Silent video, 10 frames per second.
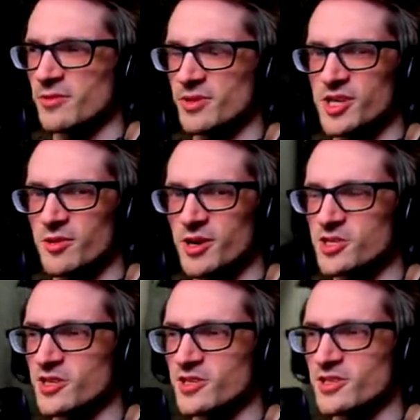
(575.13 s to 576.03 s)
the
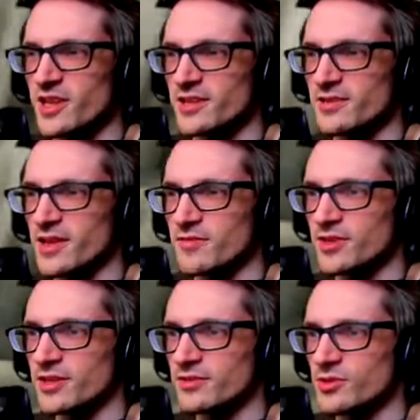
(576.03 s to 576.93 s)
regeneration is, like,
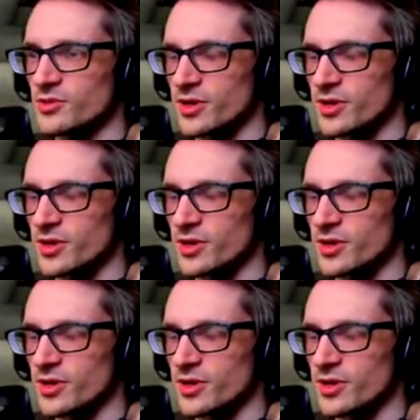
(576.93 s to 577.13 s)
infinite? Who